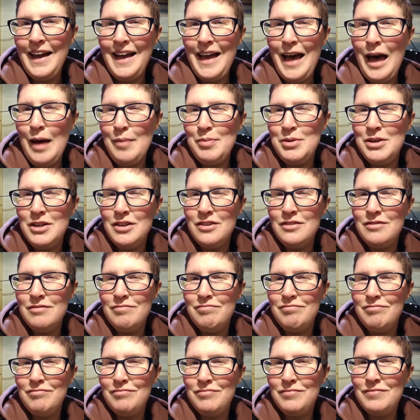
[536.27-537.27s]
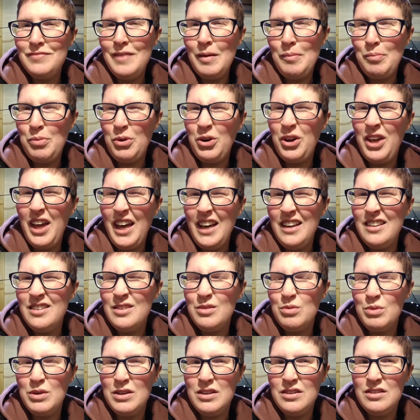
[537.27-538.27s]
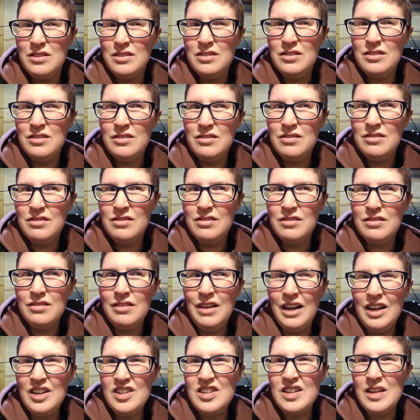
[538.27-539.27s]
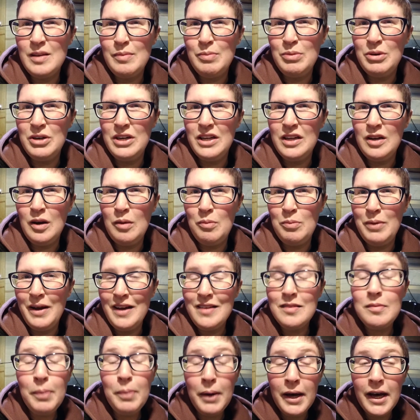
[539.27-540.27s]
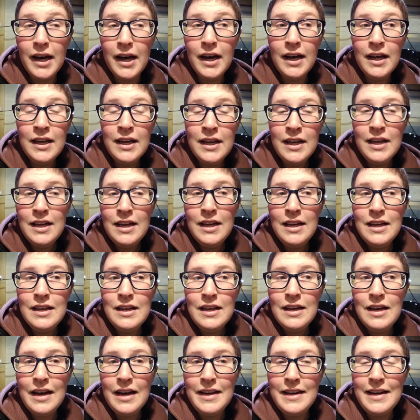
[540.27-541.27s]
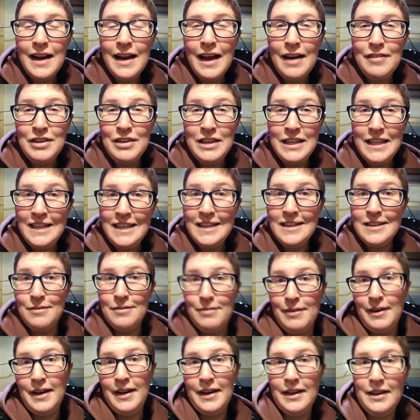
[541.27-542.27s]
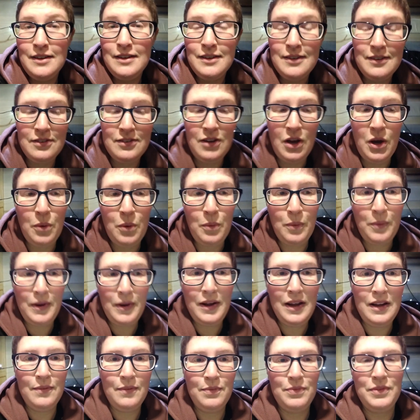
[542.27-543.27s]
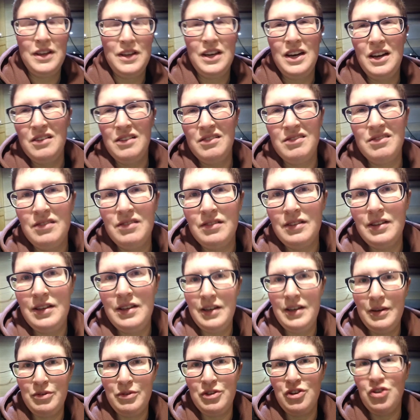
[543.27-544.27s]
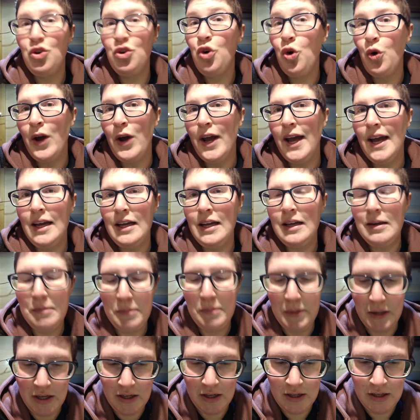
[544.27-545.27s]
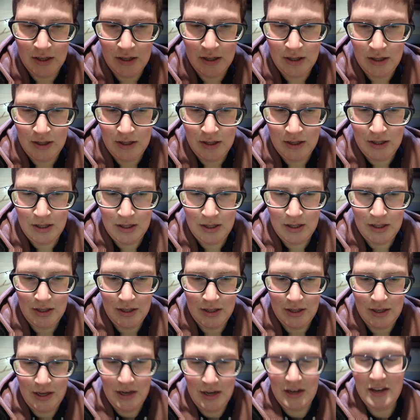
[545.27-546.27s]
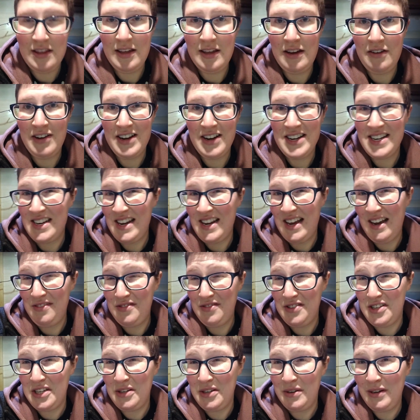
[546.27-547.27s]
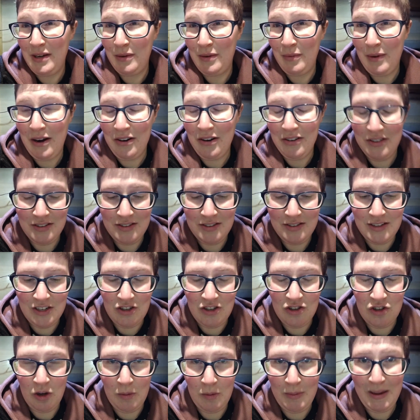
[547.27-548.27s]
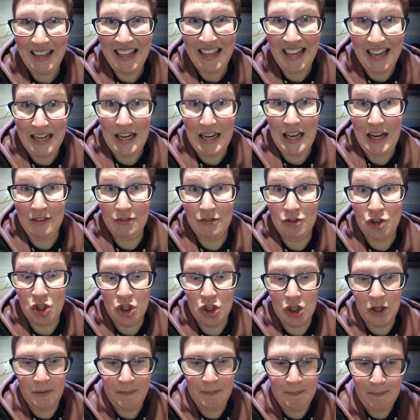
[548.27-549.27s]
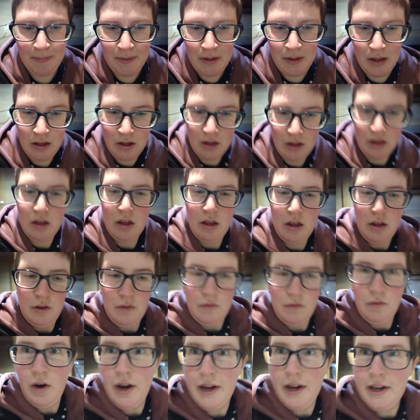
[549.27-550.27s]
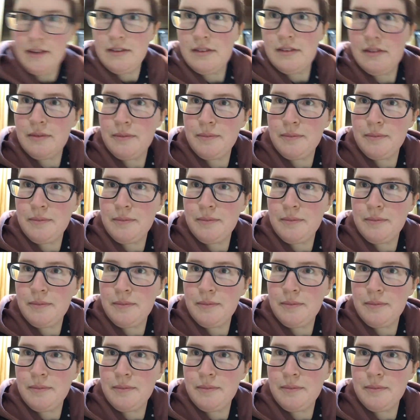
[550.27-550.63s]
cabinet, that bookcase was actually pretty complex, but I didn't have a leak to find, so you know, it was annoying, but in theory I didn't have to do it, whereas this job I kind of have to do. Right,